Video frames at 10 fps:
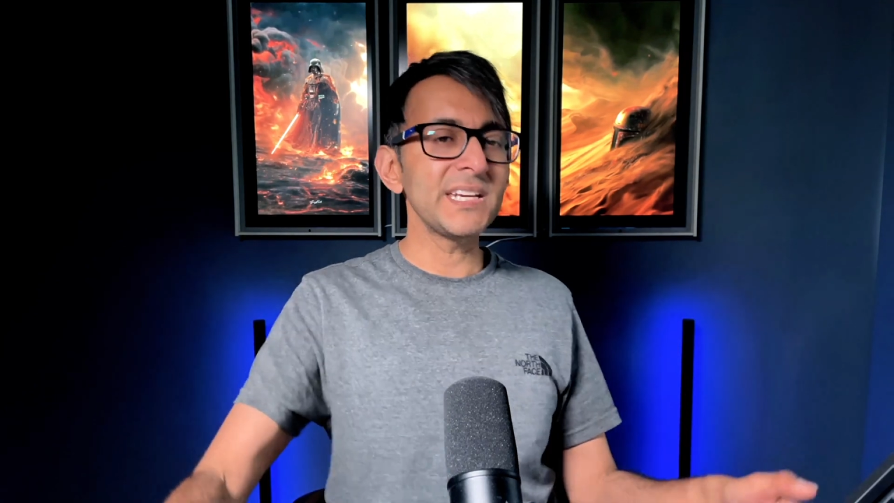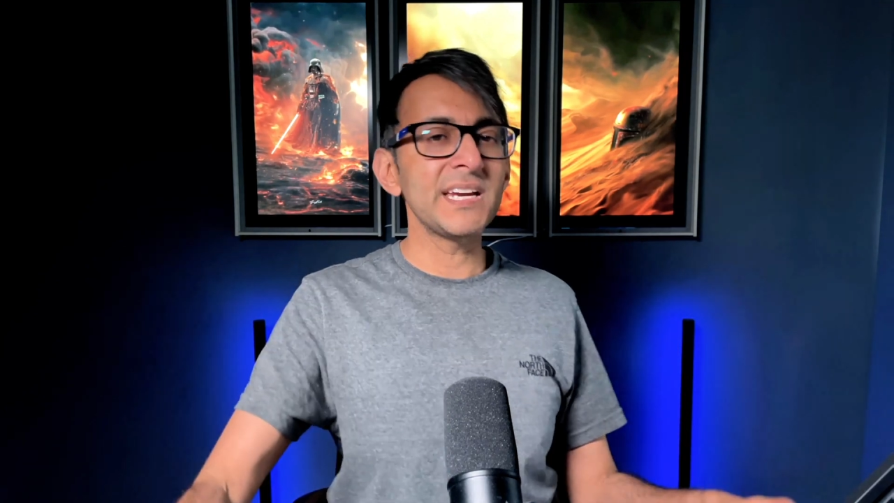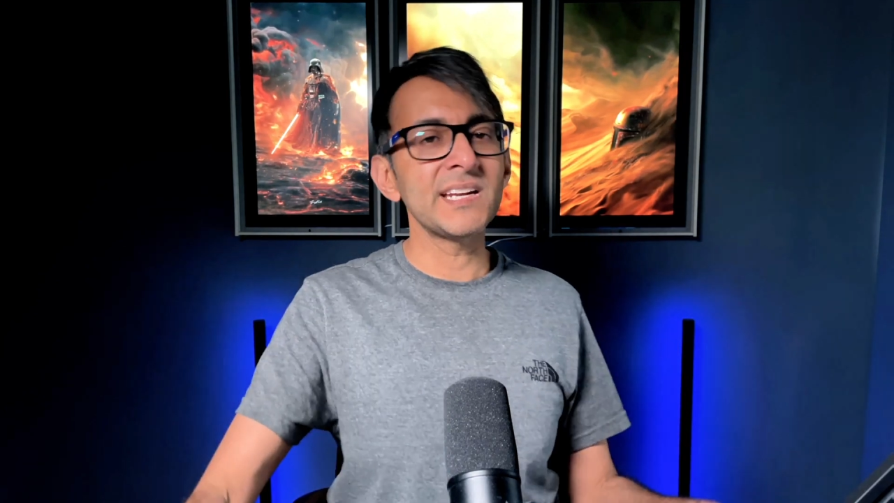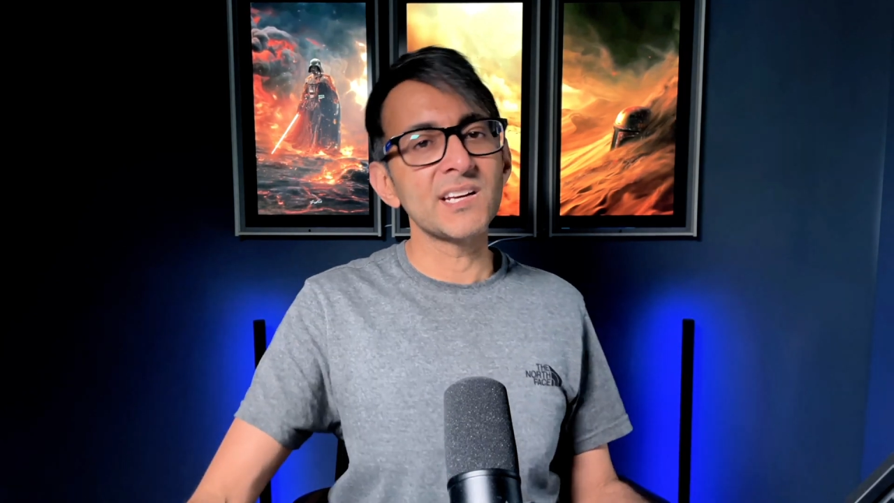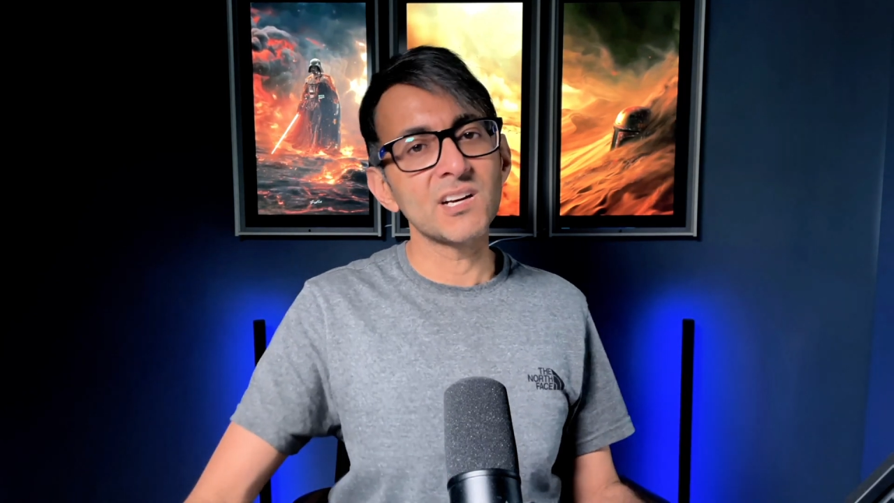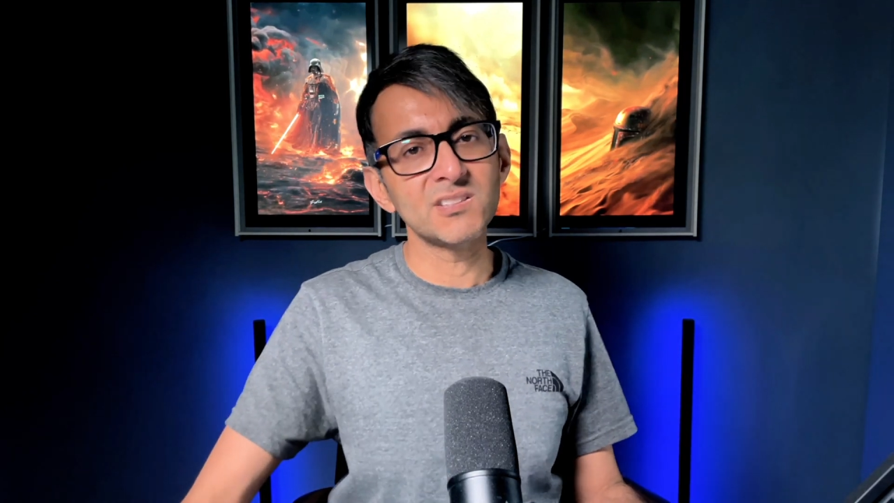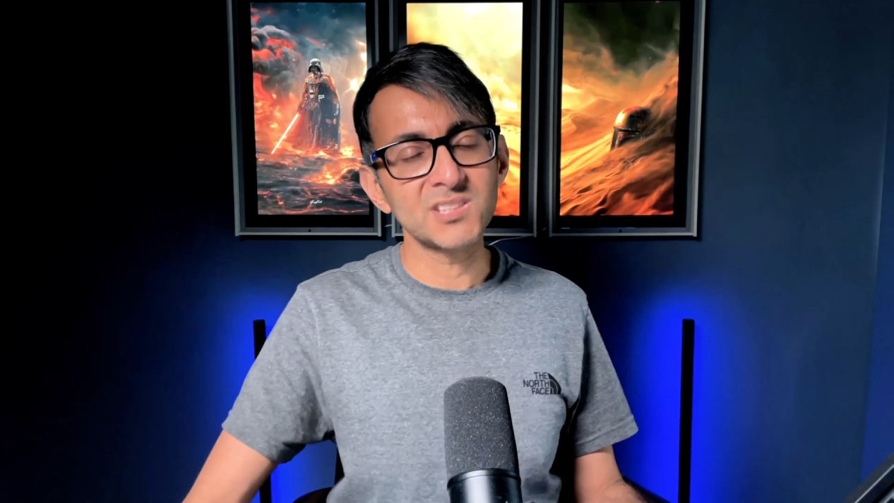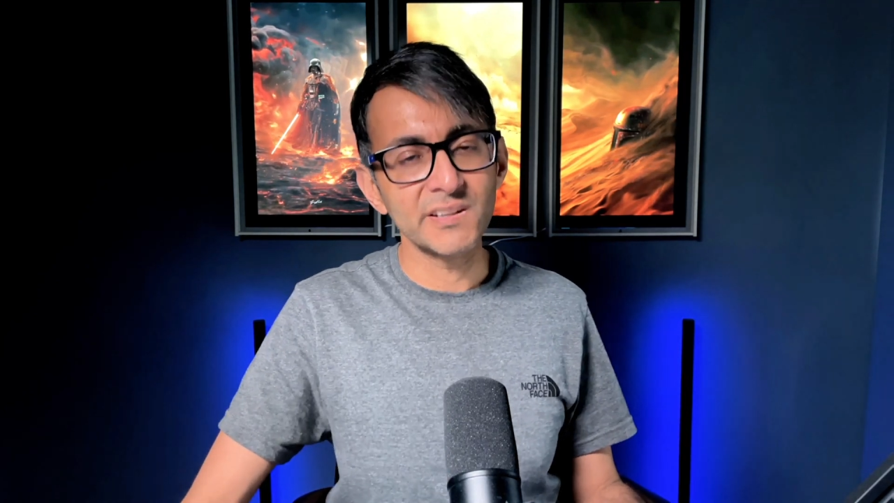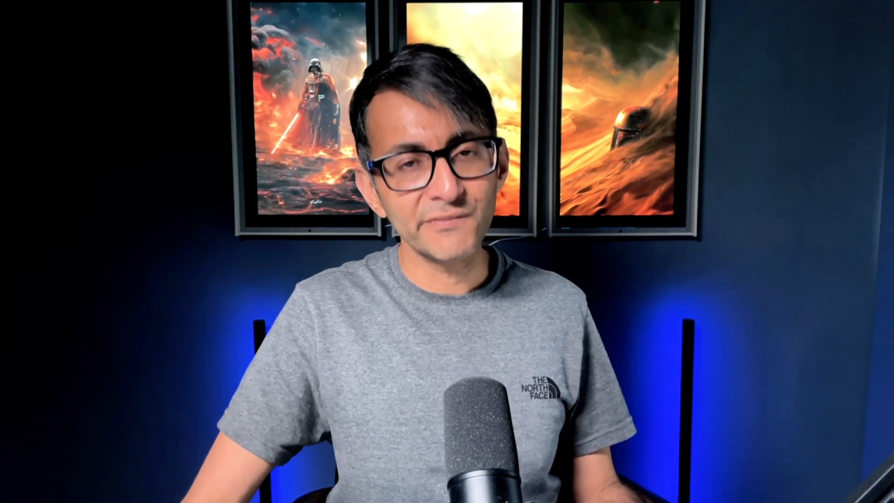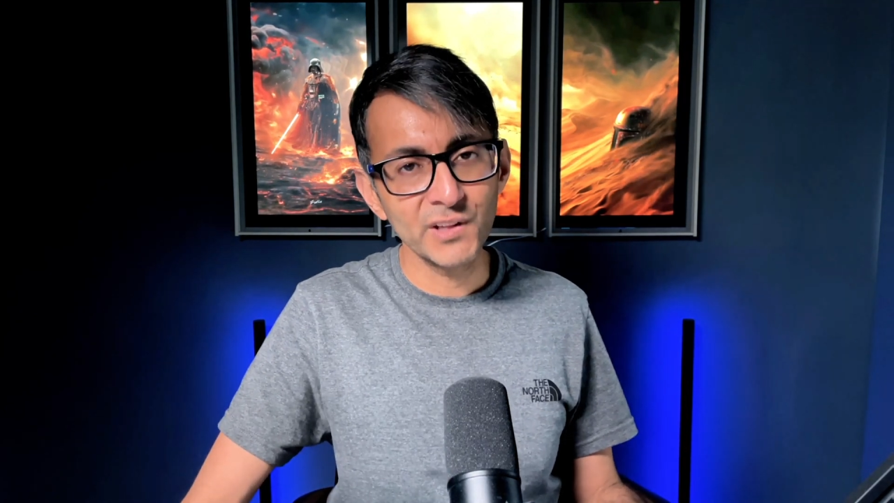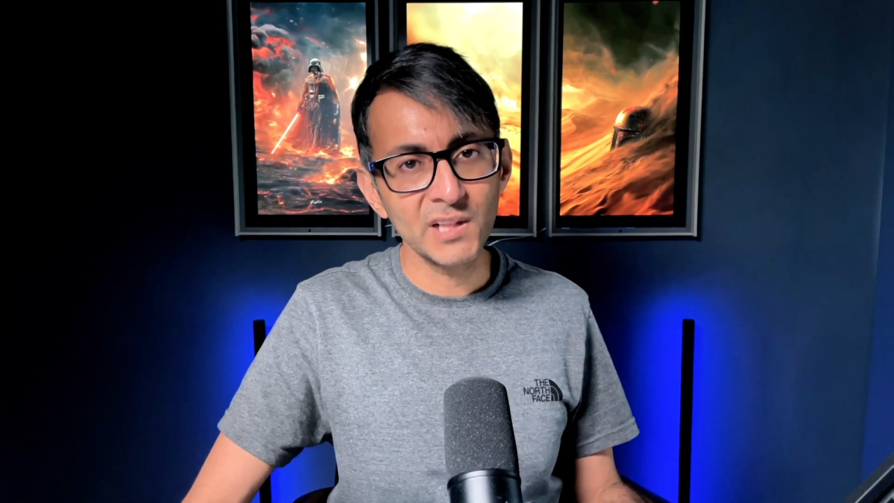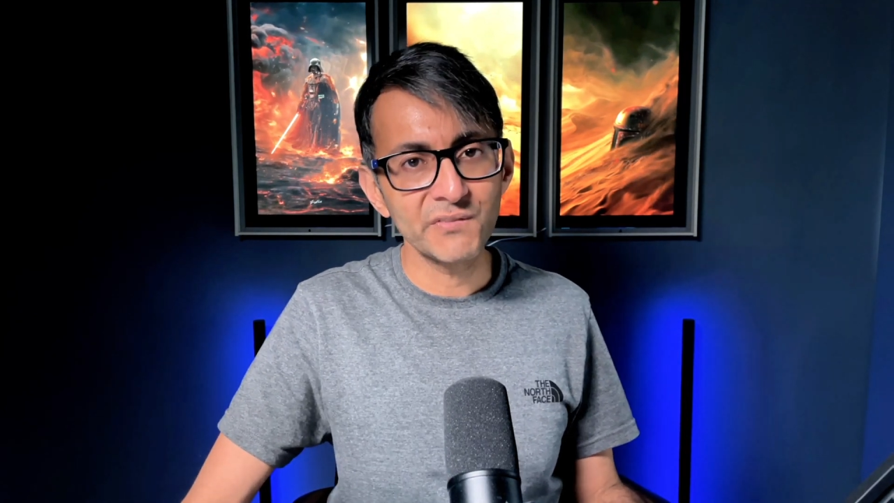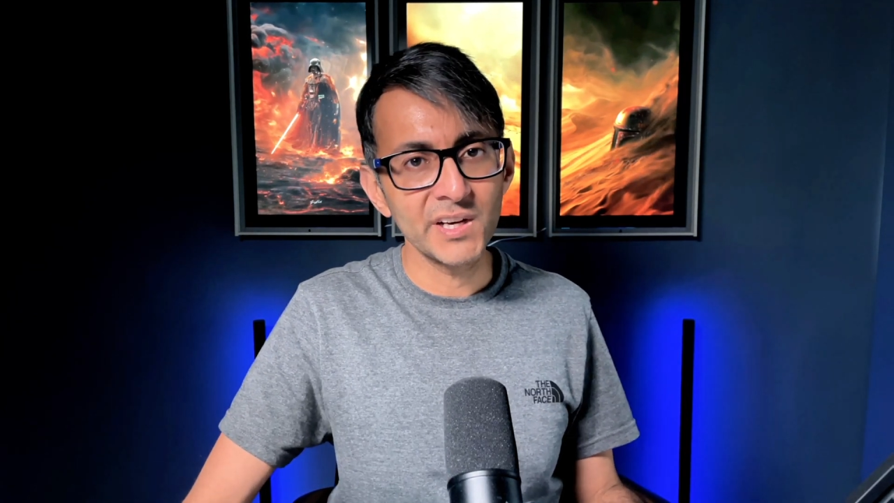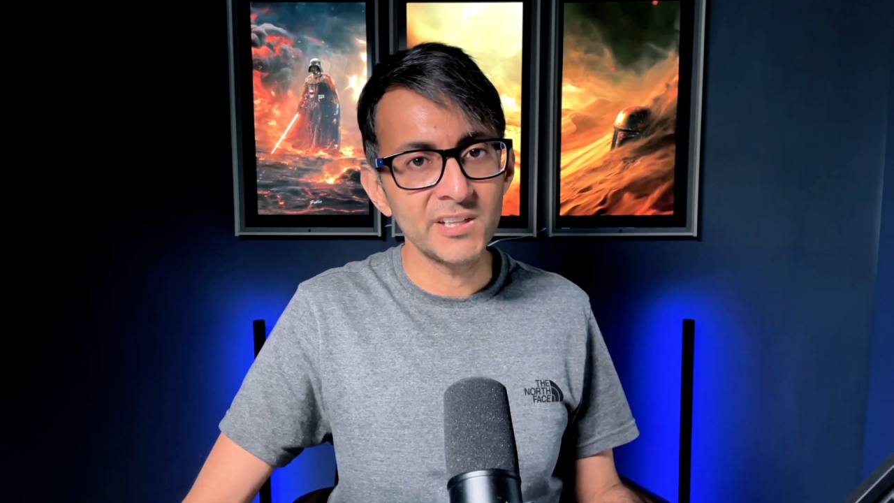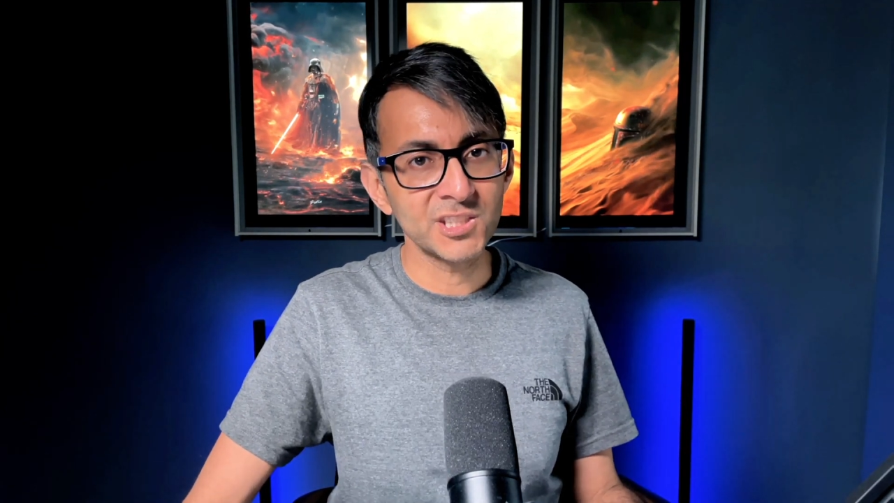in and go to the full
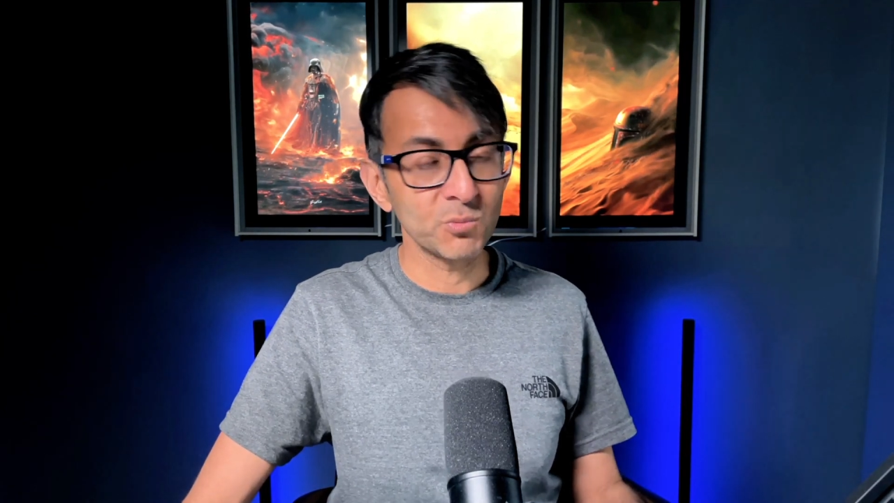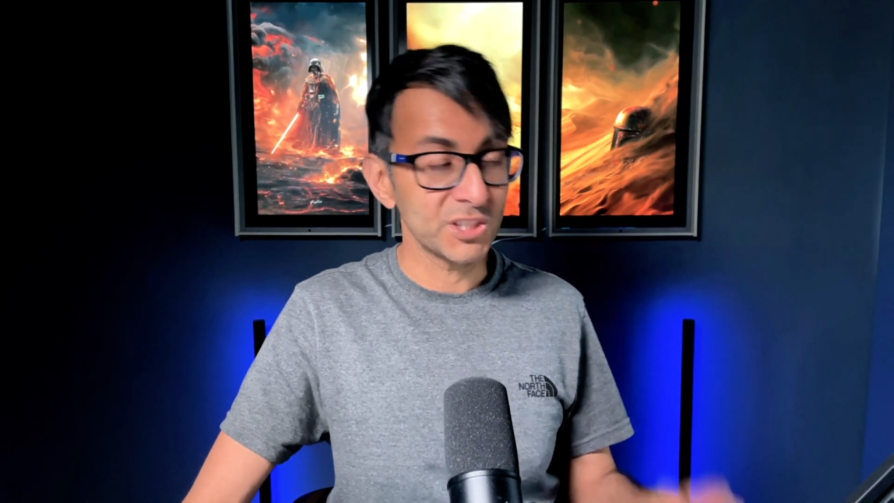version,